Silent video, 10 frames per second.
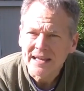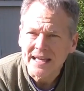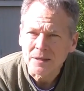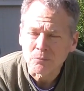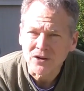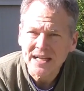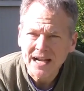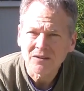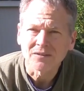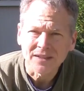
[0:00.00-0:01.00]
and bring it
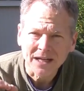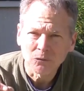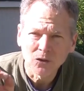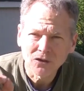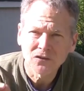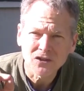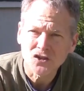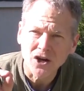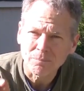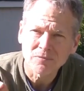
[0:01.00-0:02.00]
out, and I will look for the
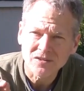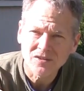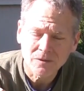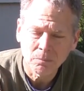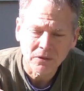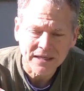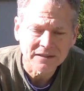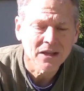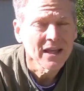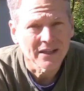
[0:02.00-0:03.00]
sharpness of the
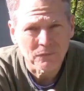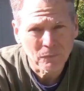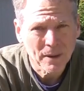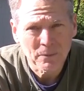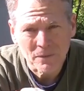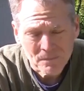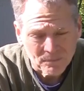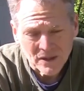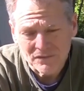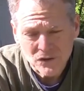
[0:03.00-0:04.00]
blade. And remember,
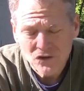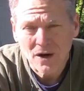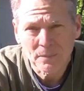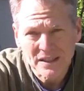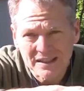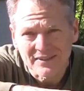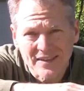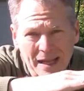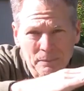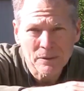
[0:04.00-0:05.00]
if you sharpen it,
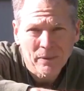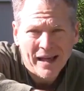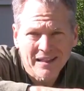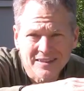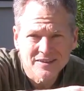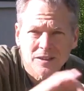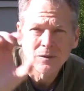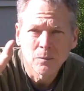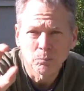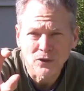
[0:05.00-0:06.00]
it's got to be balanced.
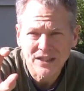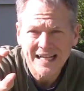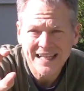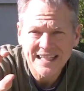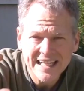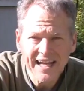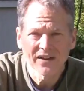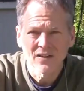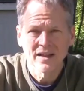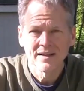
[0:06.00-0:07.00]
Put it on a
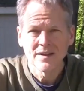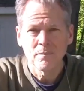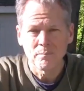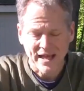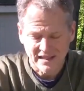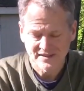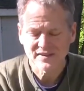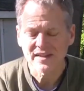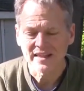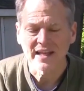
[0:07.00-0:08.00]
nail,
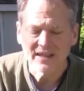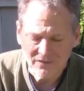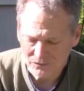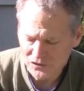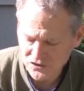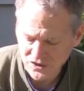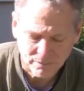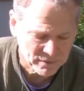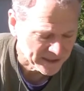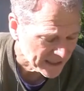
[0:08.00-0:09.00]
balance the thing when you
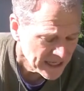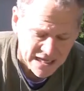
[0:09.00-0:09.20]
sharpen it.